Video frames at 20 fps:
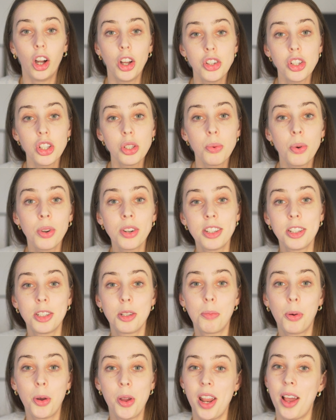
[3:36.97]
I just wanted
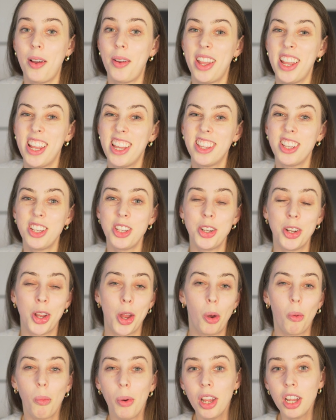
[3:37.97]
to point out here that, you
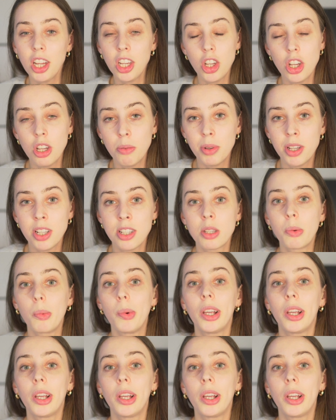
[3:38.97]
know, we're humans,